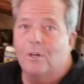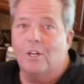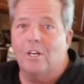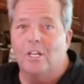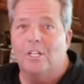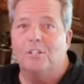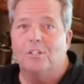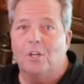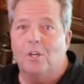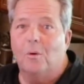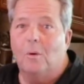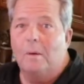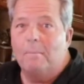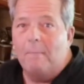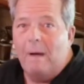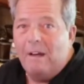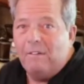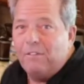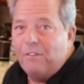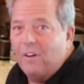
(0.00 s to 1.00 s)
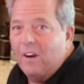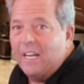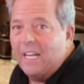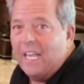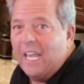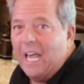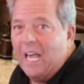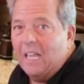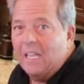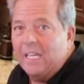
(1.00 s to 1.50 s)
going to do with my friend
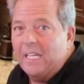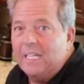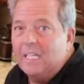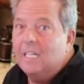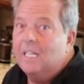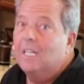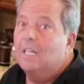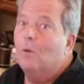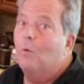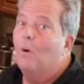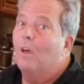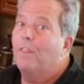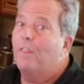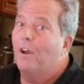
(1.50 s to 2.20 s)
Kelly, with